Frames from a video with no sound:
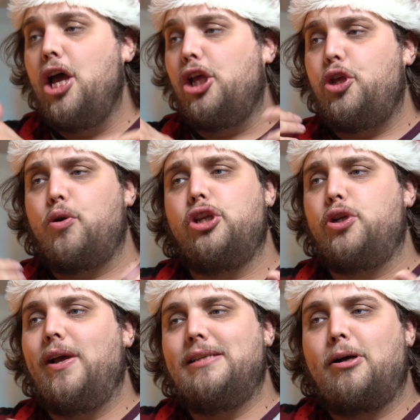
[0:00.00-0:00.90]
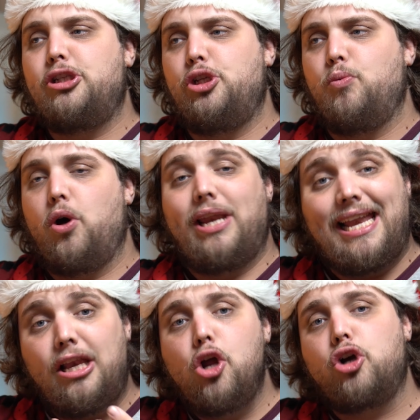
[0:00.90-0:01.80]
you could do it as much as you want.
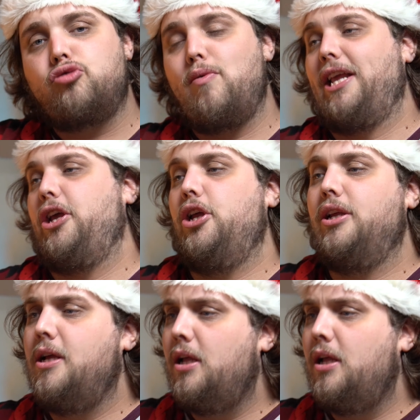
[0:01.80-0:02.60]
It looks really good.